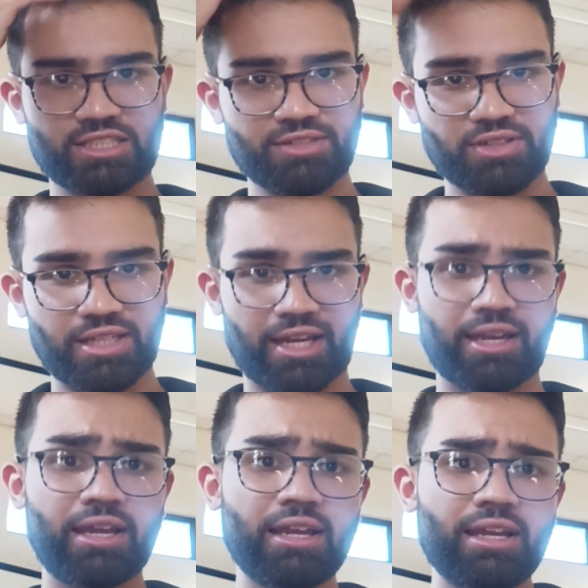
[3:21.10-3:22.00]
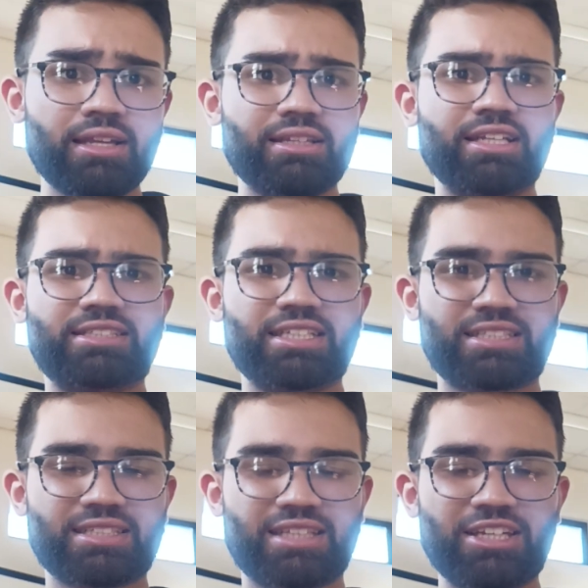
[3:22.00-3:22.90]
leave it at that. There's
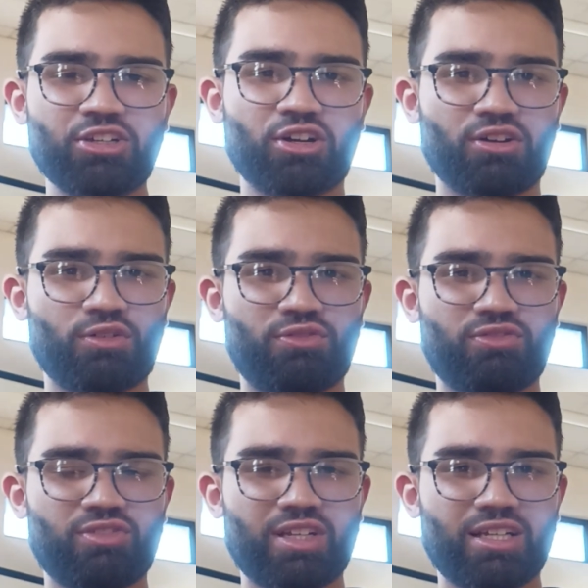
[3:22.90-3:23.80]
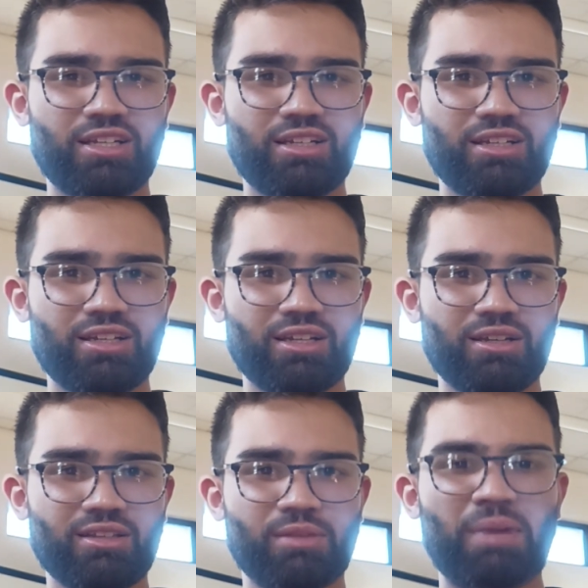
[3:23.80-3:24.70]
this thing of
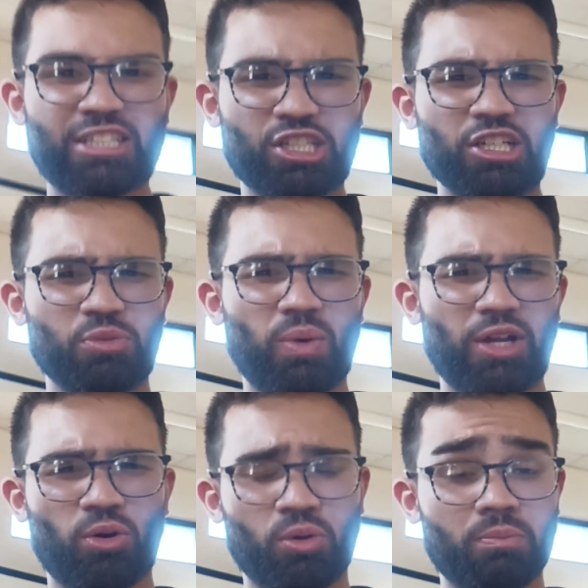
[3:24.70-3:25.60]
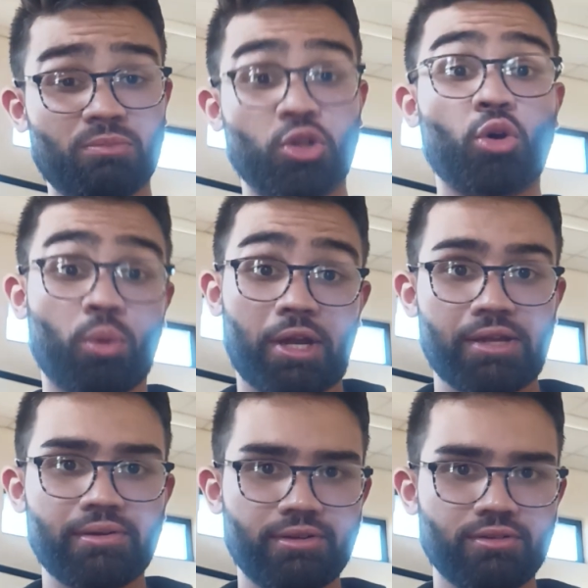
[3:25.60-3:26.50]
the masculine way or your
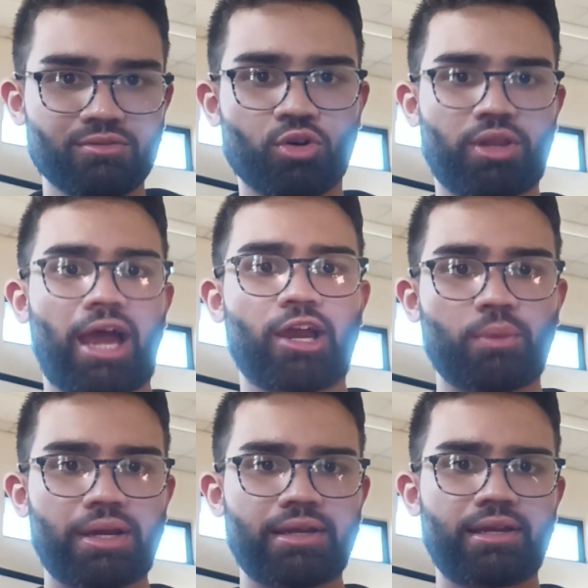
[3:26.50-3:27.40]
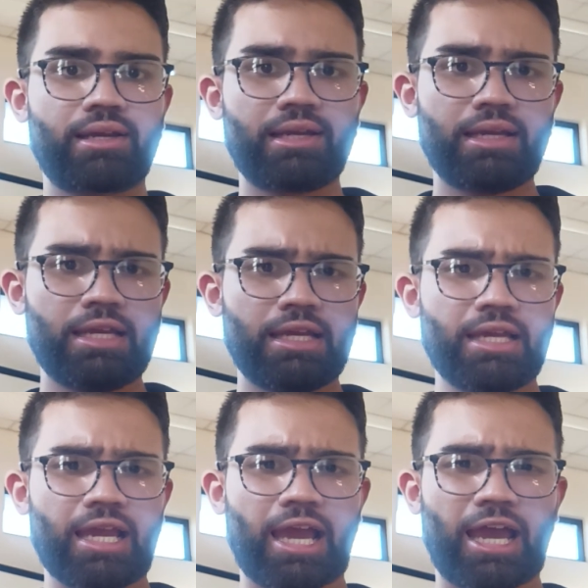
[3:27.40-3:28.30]
way or the highway.
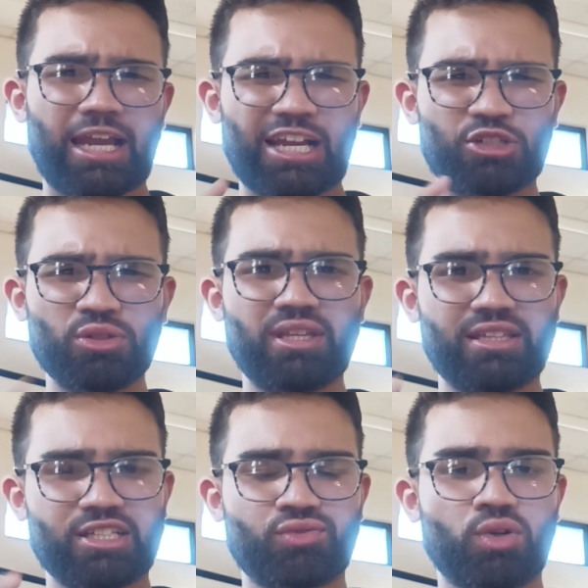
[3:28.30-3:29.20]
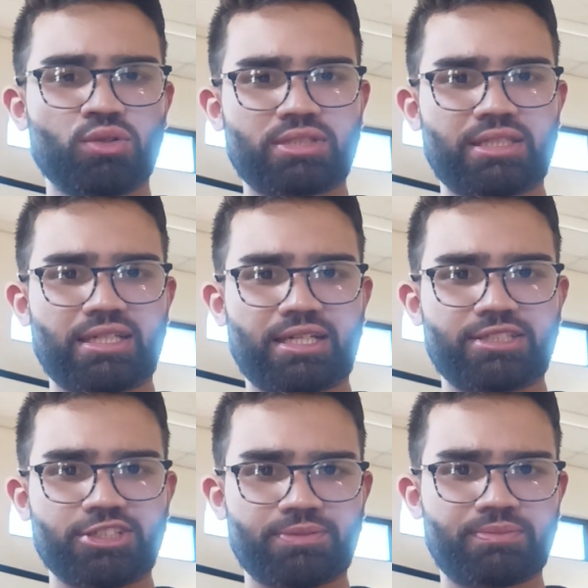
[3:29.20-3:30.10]
And I do think there's flaws in that
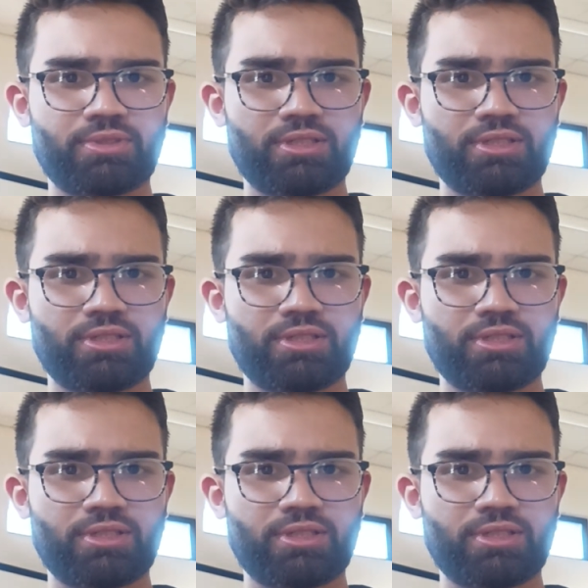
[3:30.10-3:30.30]
idea.